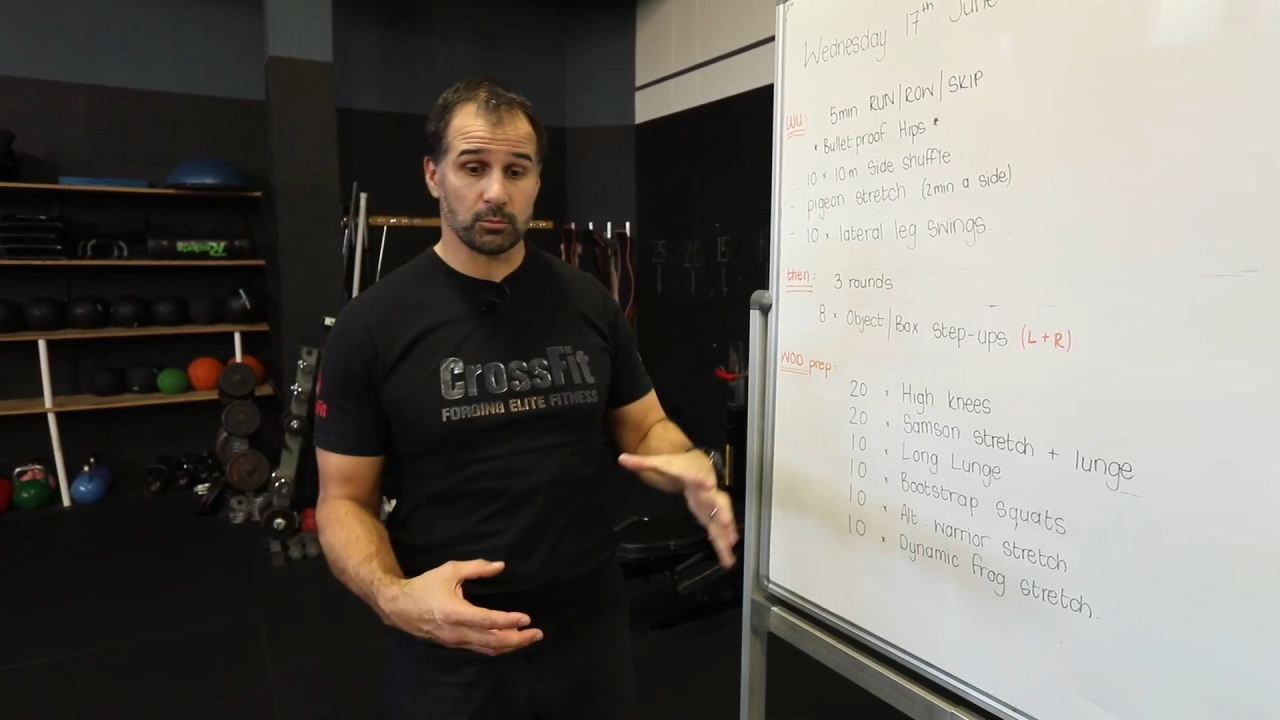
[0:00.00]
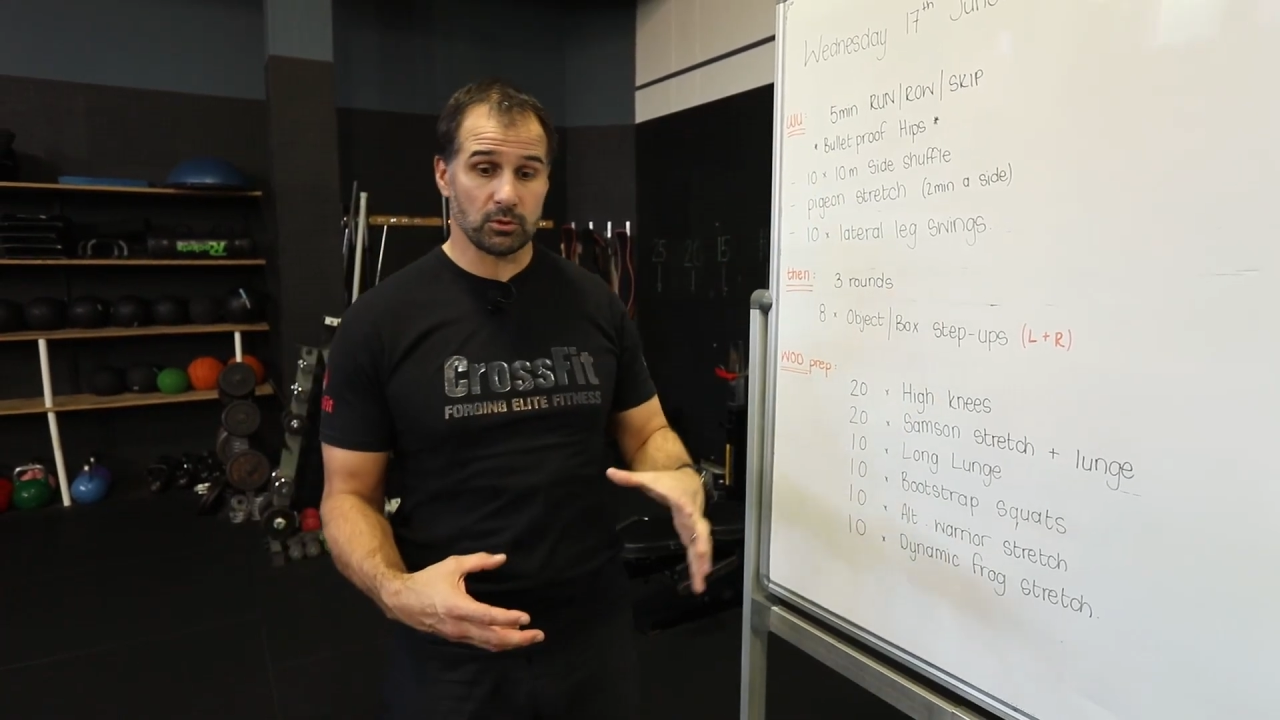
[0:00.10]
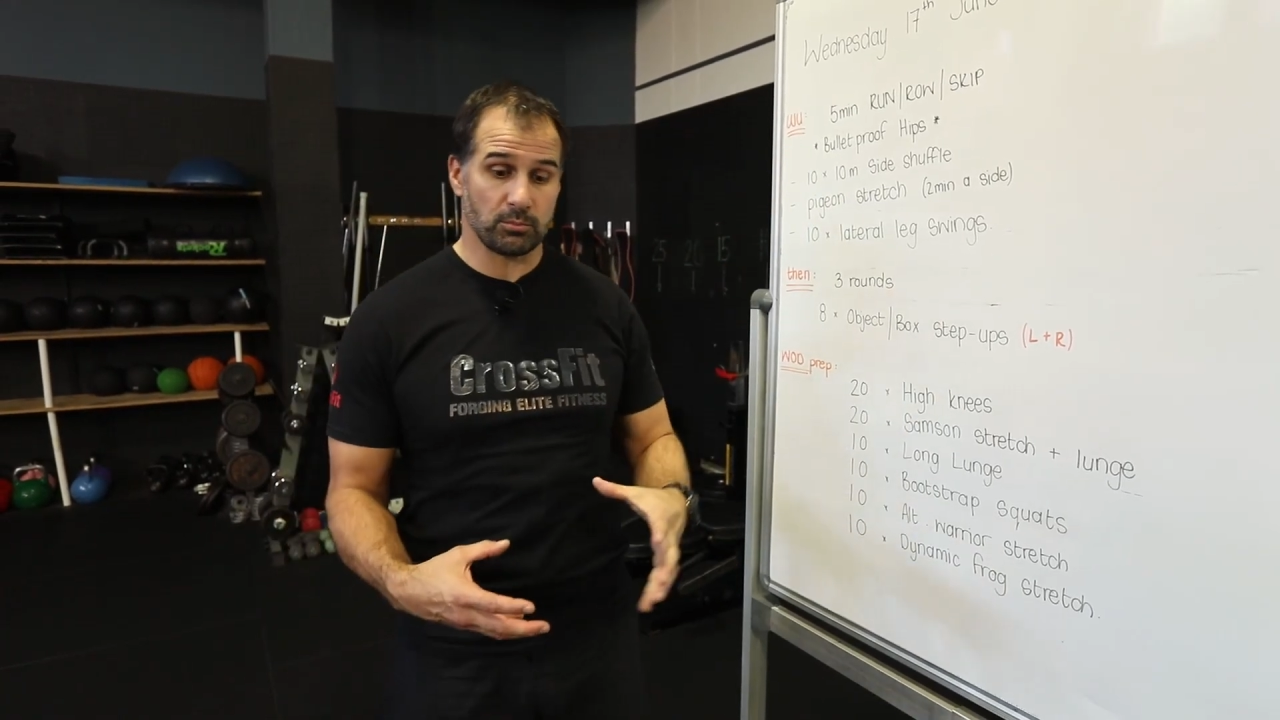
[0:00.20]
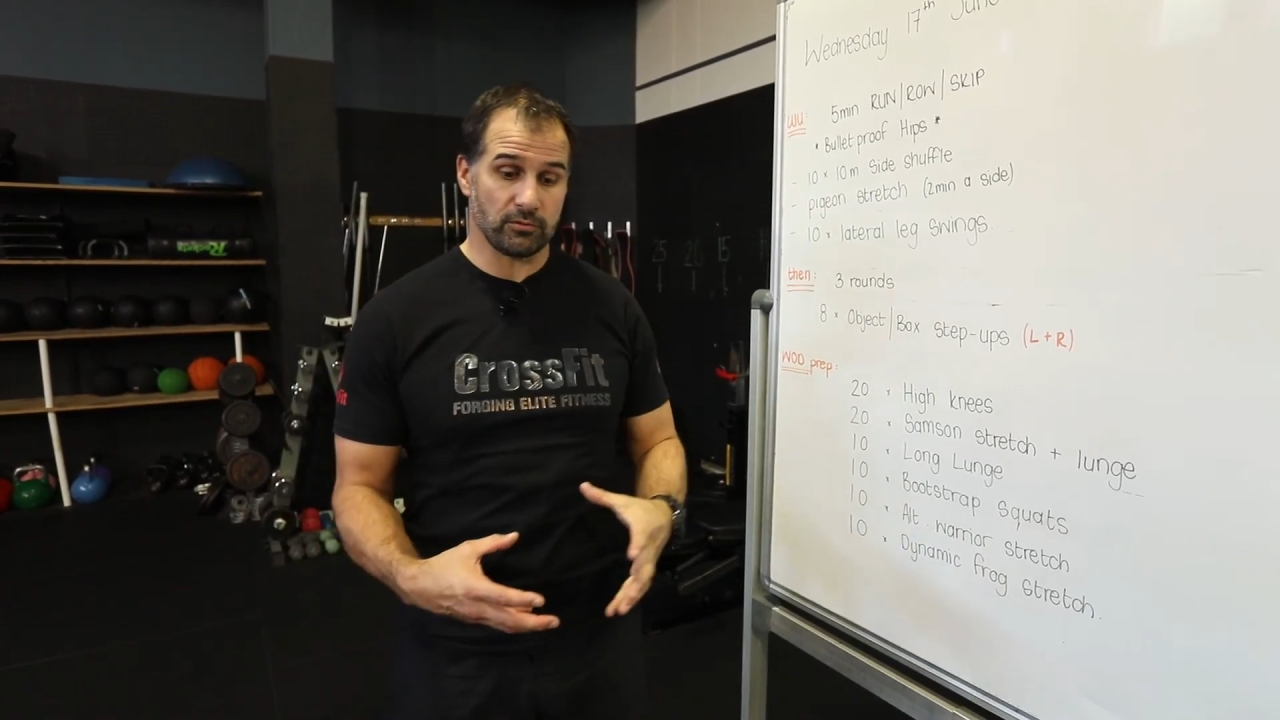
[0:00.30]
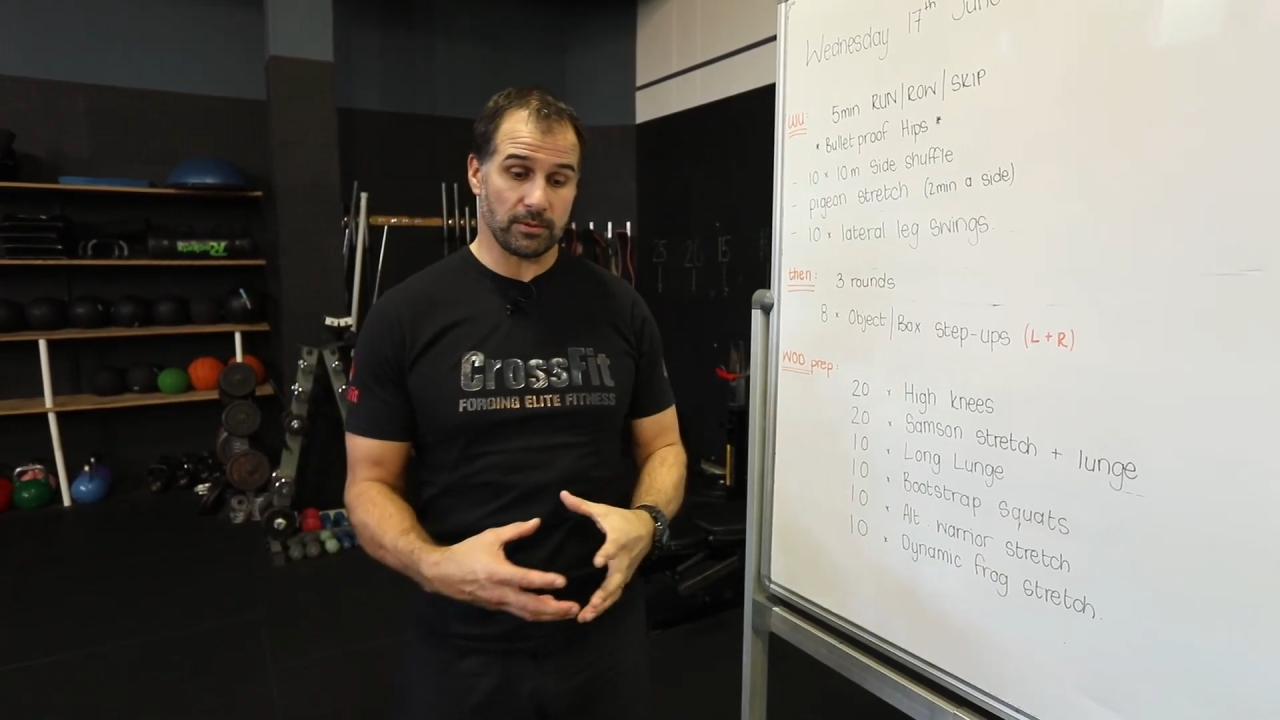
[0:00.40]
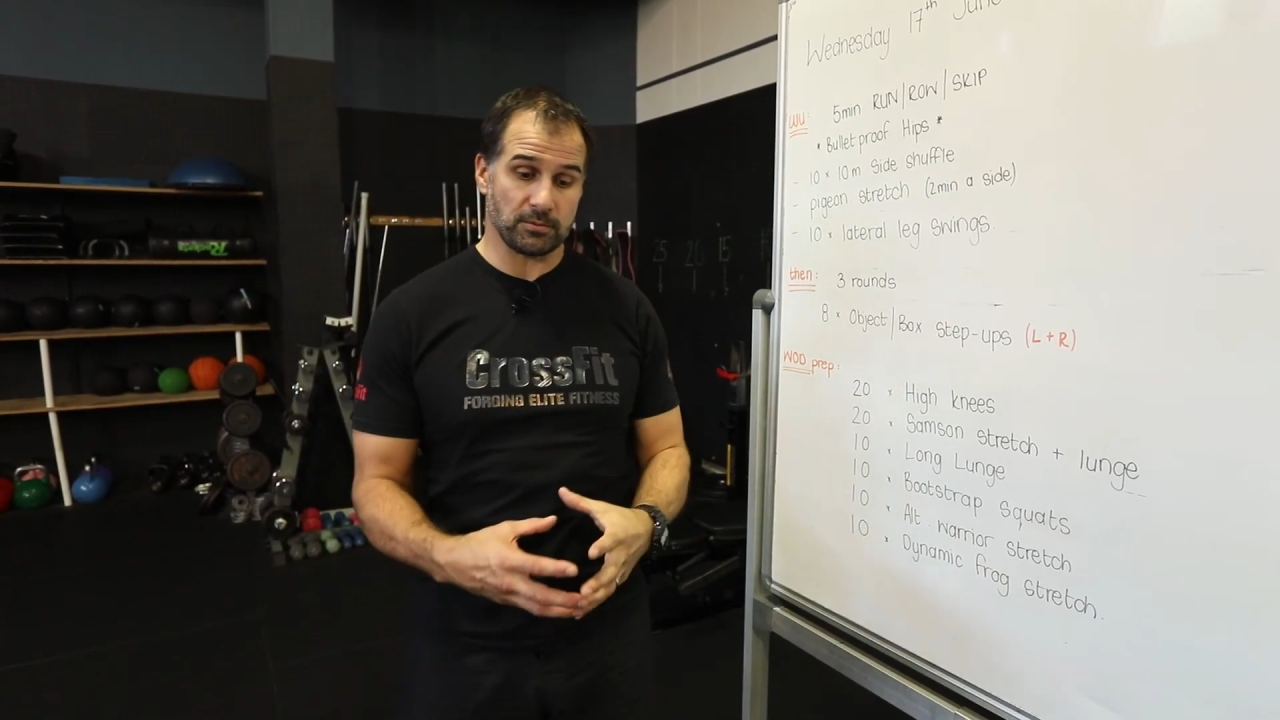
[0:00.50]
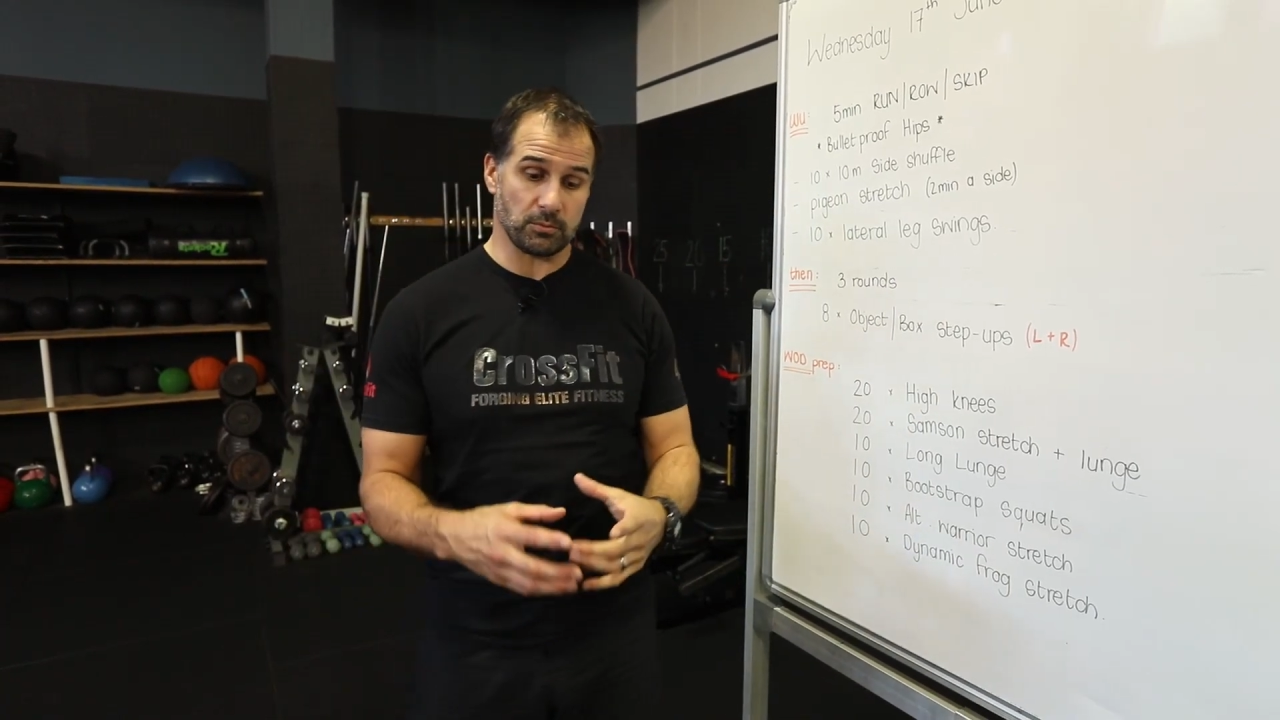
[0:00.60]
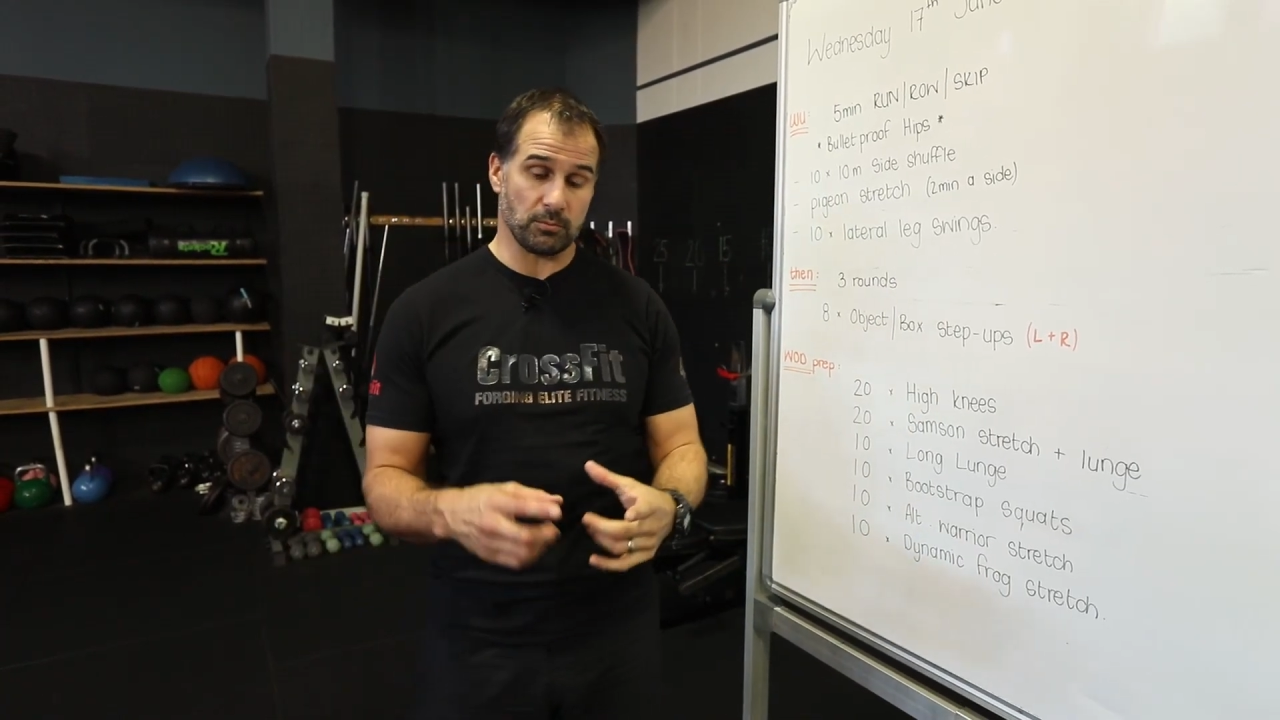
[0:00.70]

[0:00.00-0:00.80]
bulletproof hips,